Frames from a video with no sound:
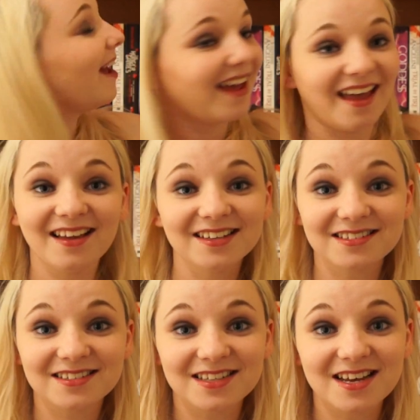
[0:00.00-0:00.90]

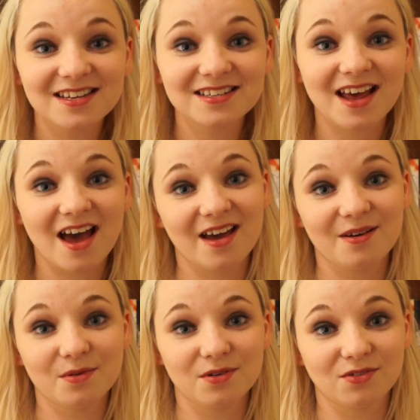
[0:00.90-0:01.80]
Hazel says, I
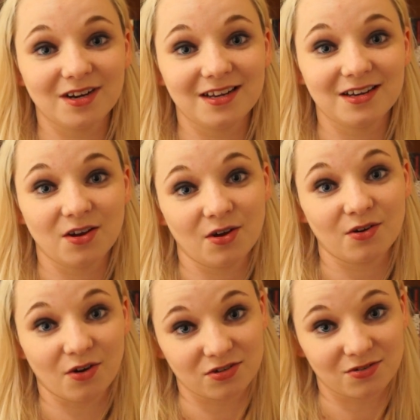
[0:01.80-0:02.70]
would read her
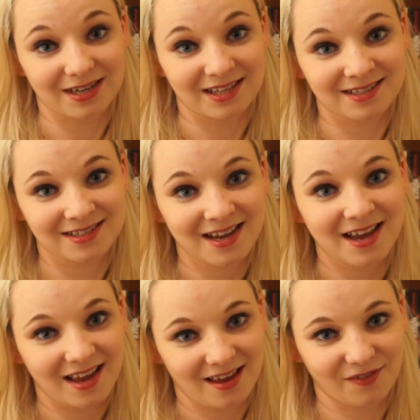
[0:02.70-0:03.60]
grocery list
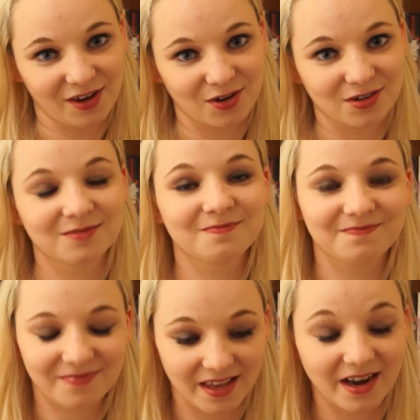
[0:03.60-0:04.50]
if I could.
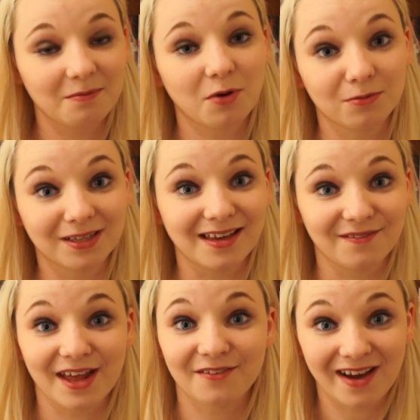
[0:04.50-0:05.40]
And I'd probably give
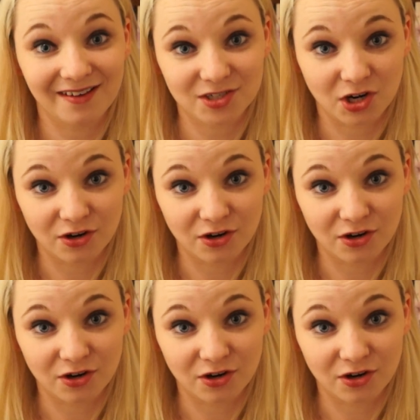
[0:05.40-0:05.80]
that a 5-star